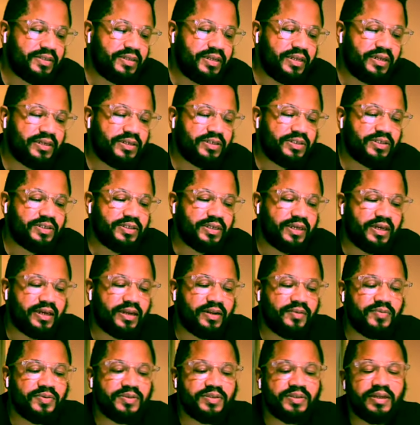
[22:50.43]
Dench
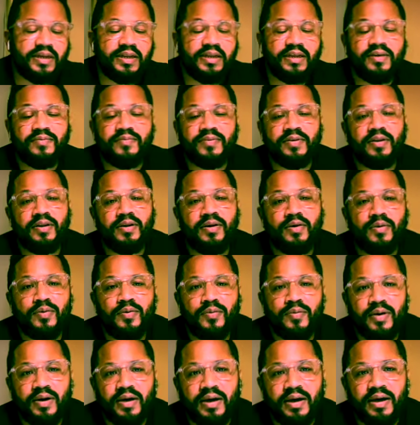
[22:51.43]
said was that even
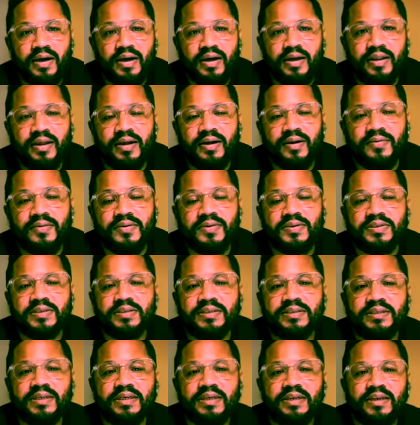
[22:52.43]
though there's a
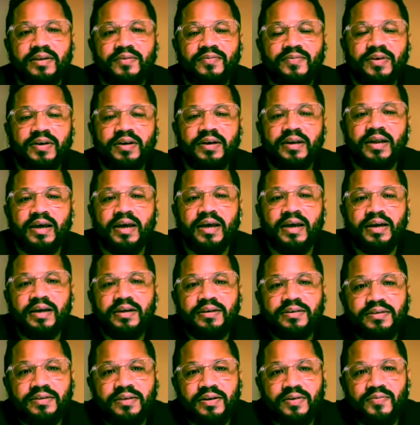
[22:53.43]
significant
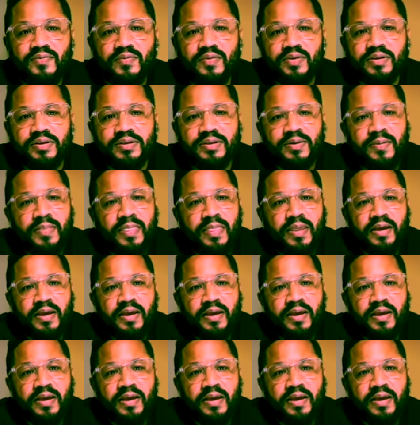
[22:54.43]
age difference,